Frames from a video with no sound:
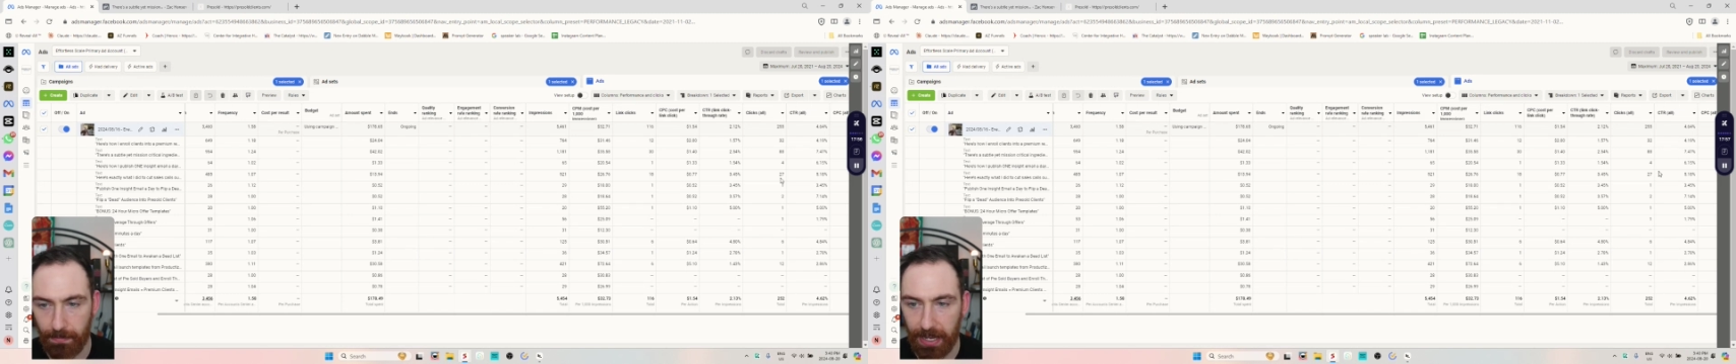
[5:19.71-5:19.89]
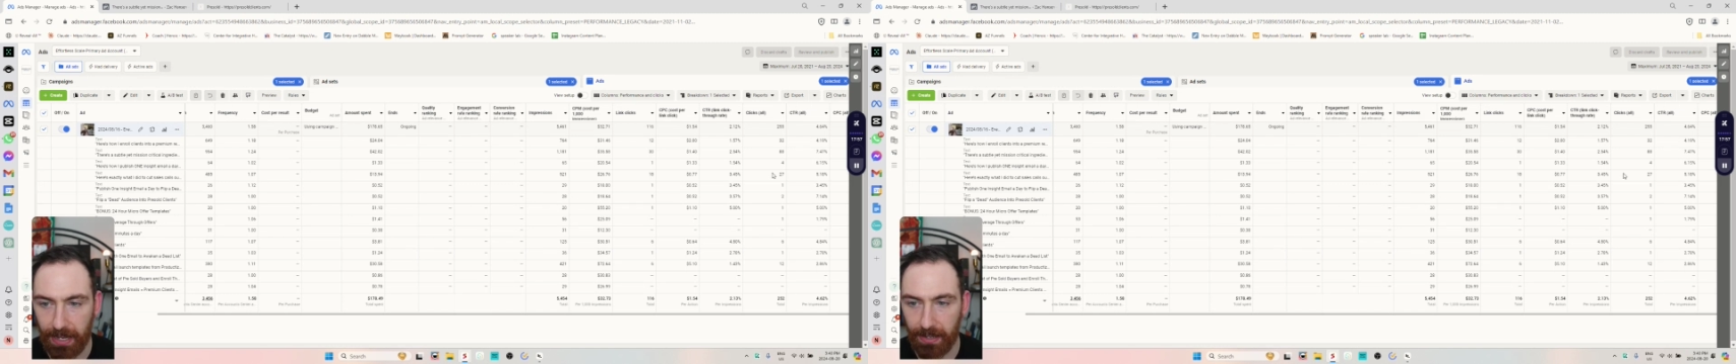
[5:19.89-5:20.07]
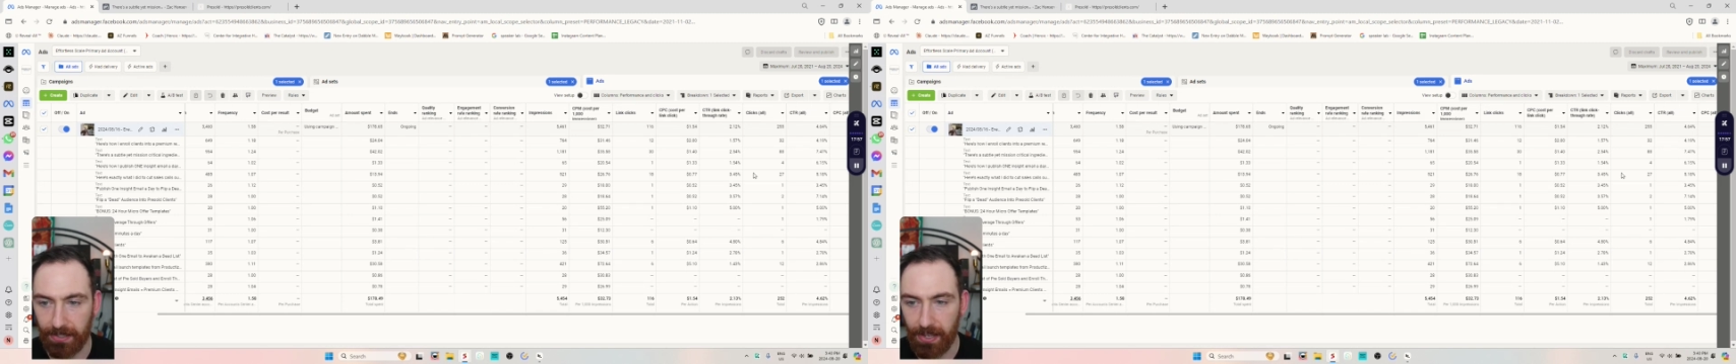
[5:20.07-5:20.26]

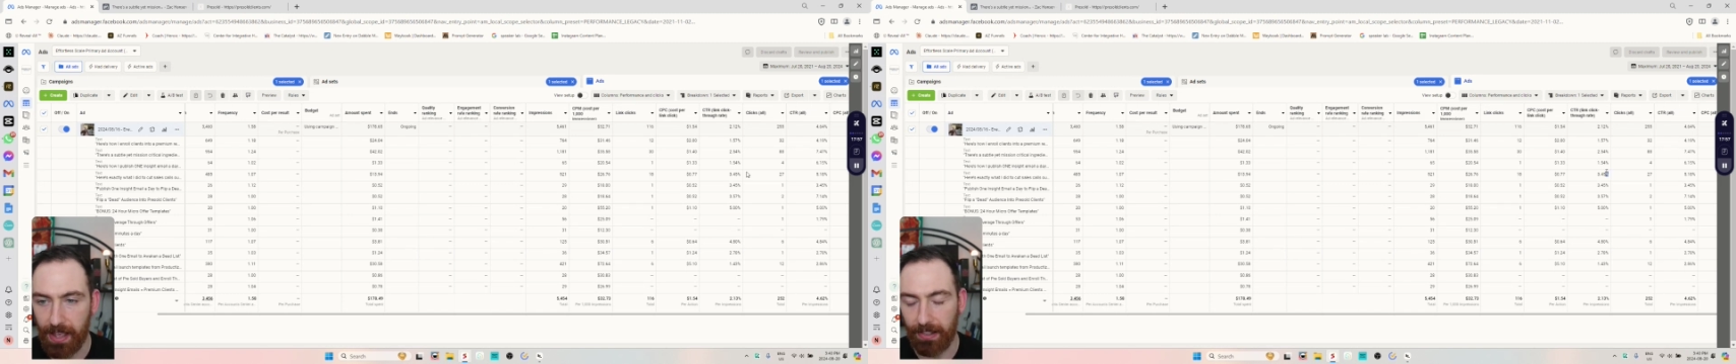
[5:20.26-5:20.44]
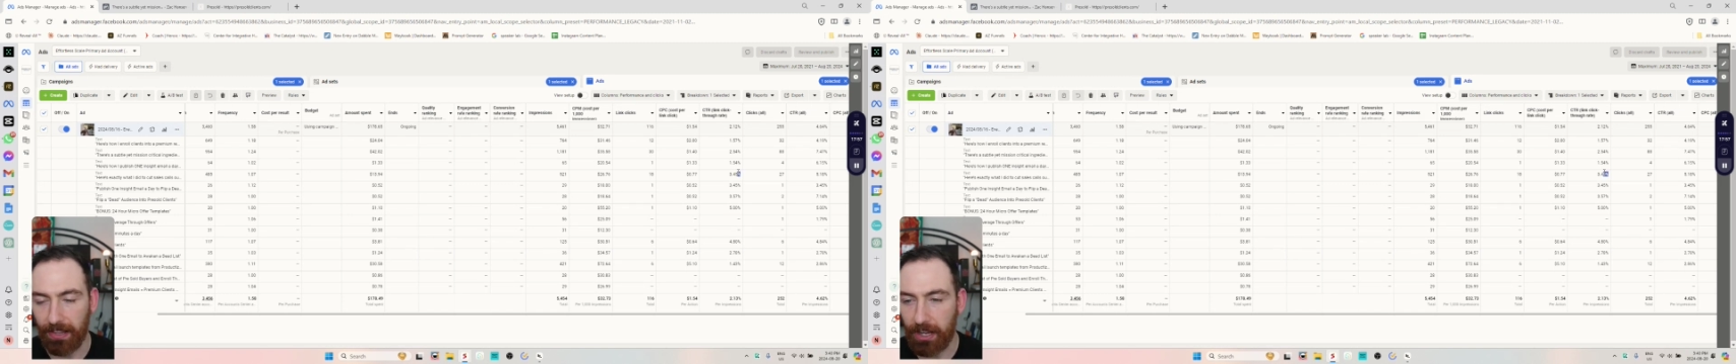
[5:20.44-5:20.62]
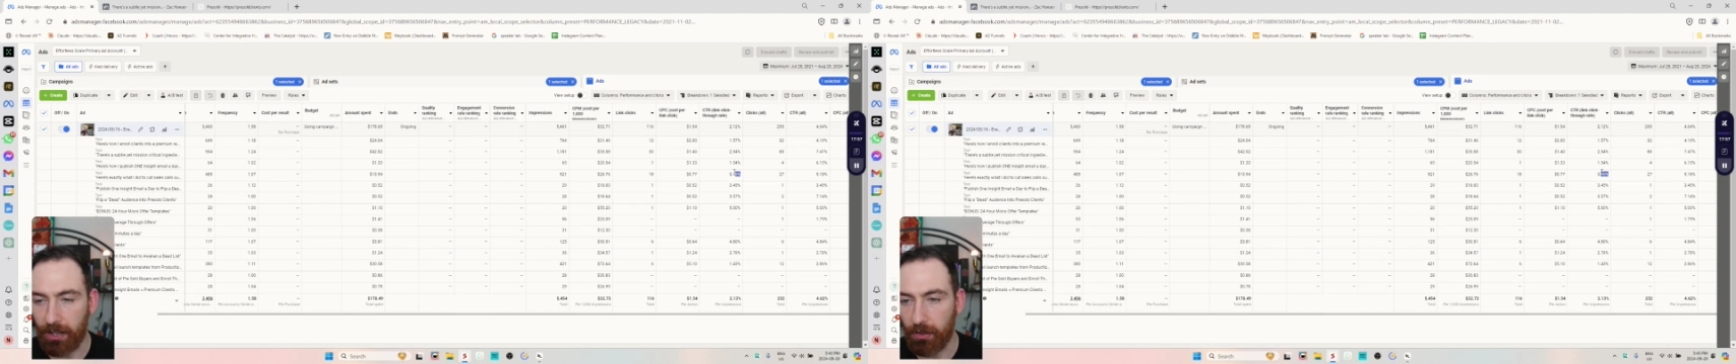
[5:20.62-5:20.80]
Because
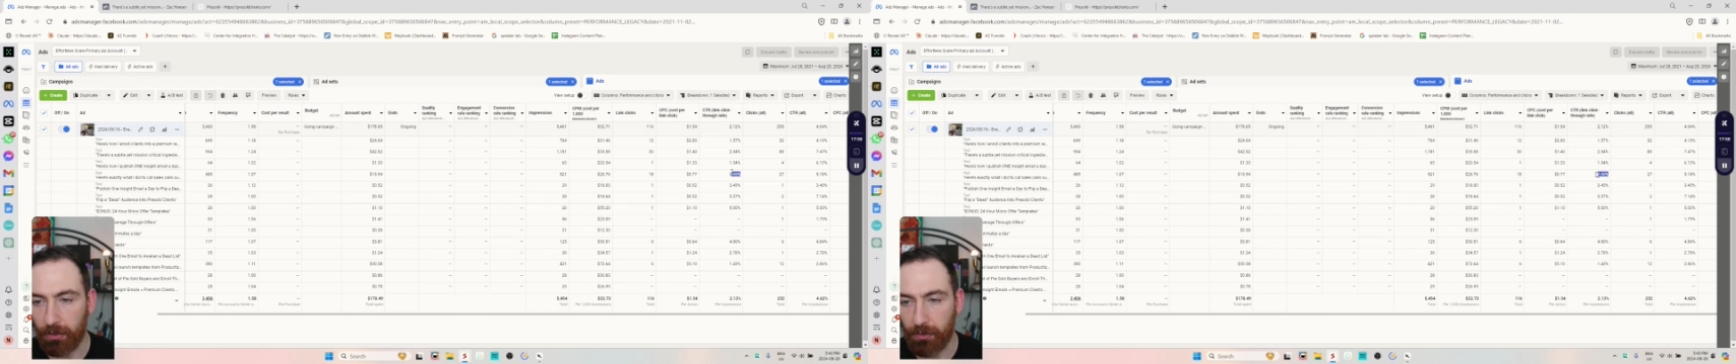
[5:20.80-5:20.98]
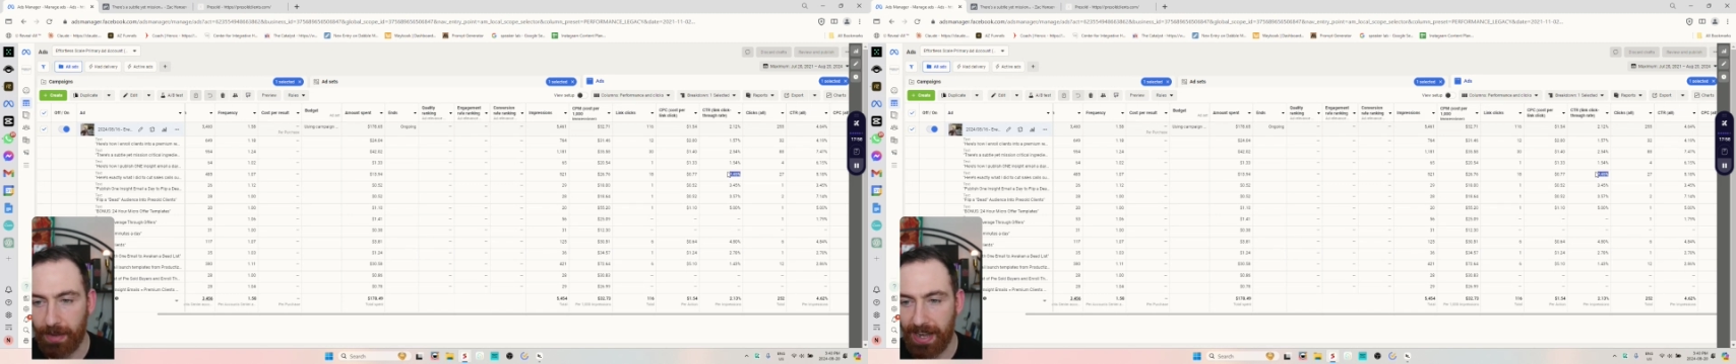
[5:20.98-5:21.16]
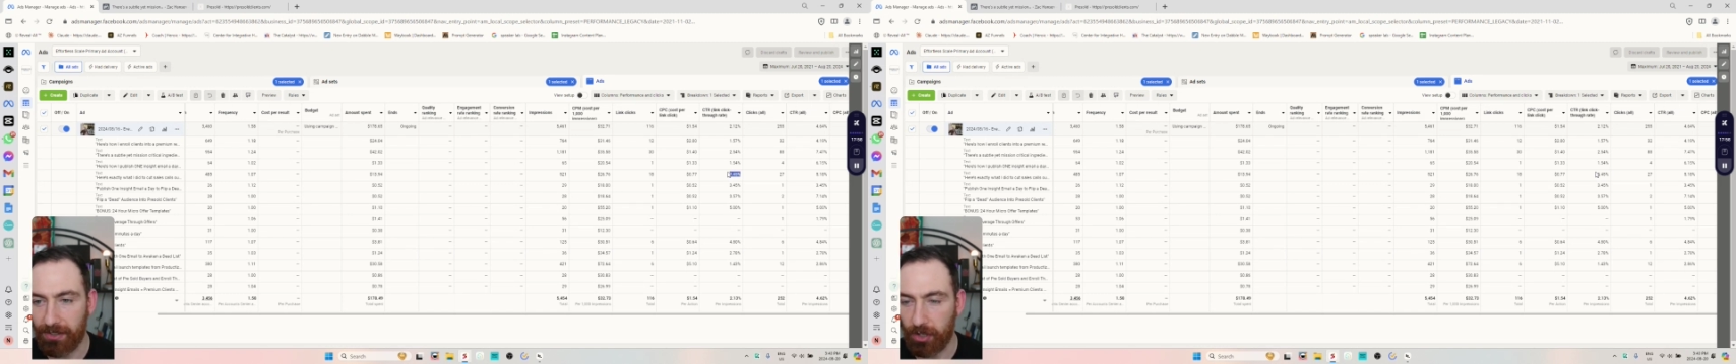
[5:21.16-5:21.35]
link click-through
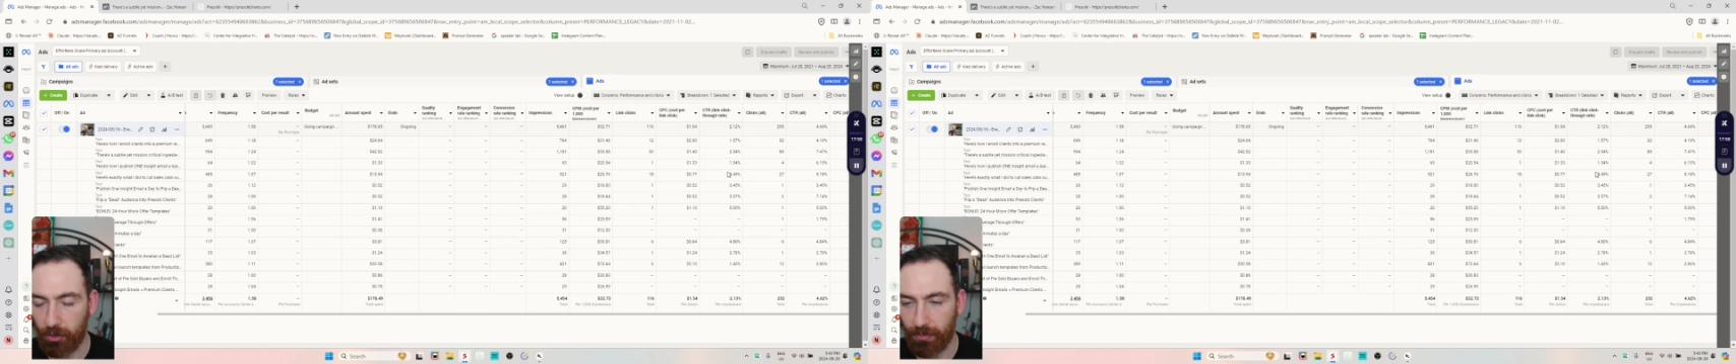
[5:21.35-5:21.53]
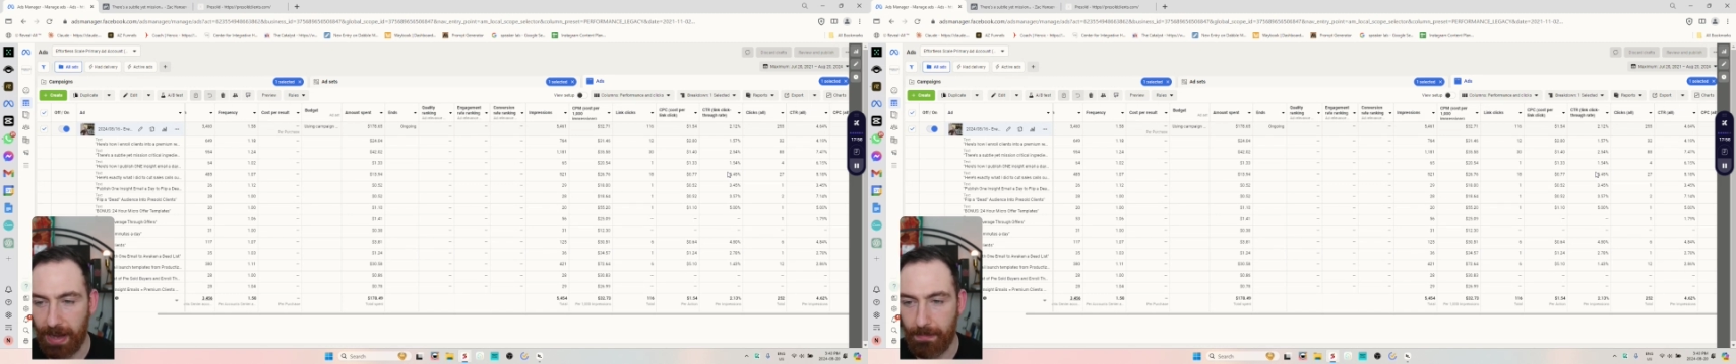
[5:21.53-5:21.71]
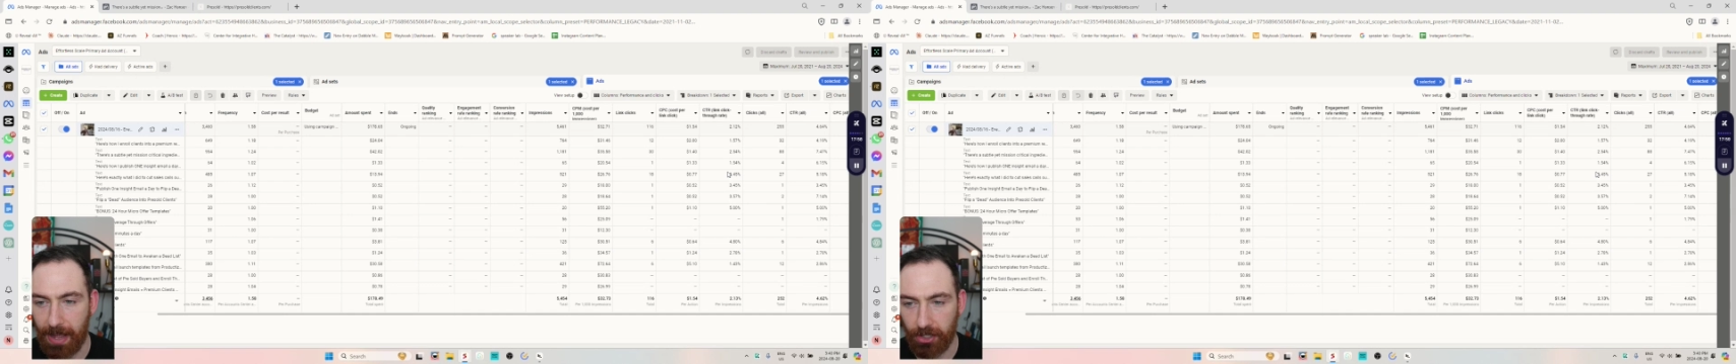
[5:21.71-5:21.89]
rate is a
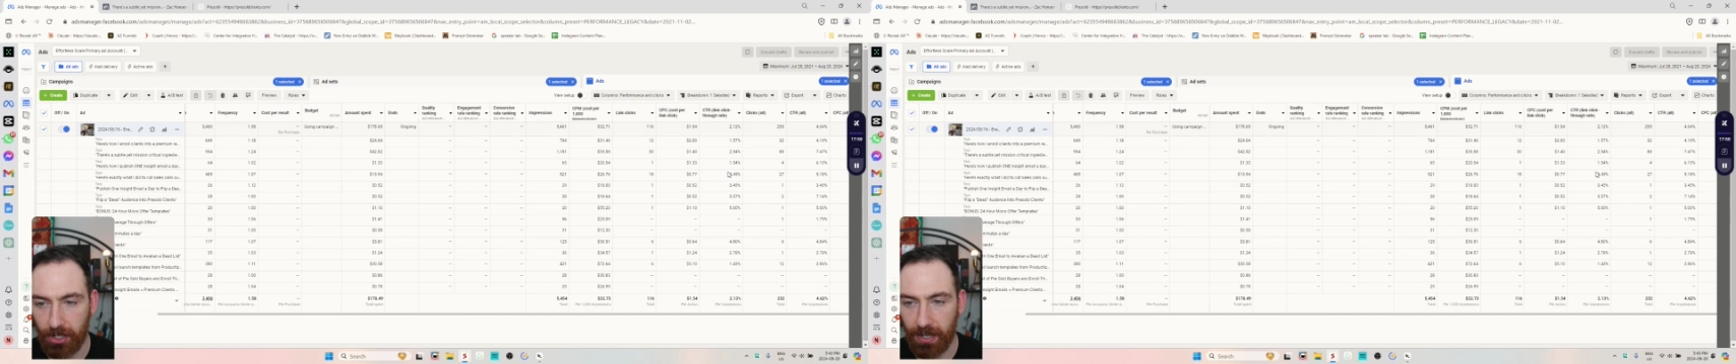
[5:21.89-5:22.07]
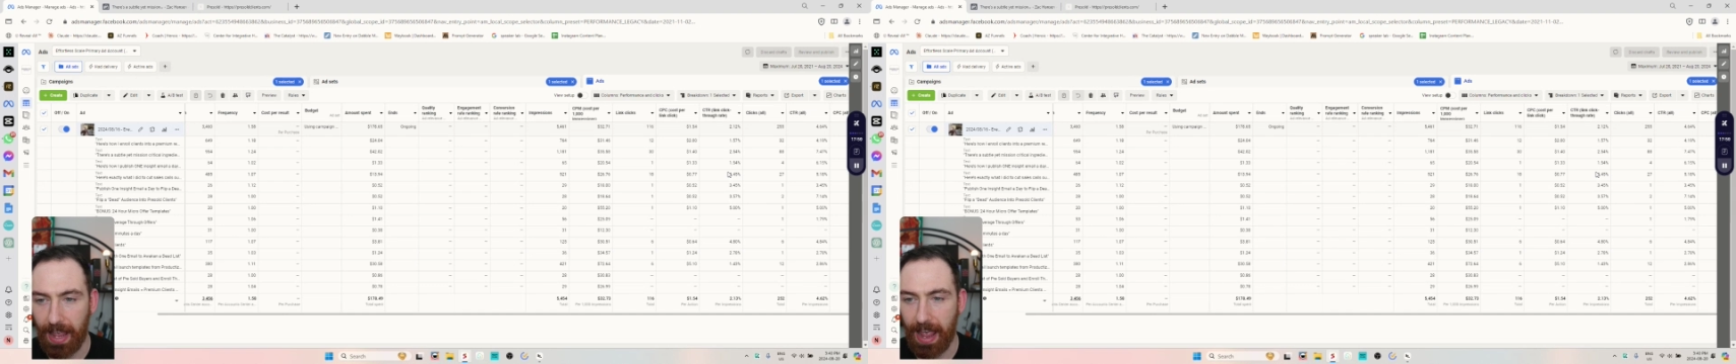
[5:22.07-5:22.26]
great metric.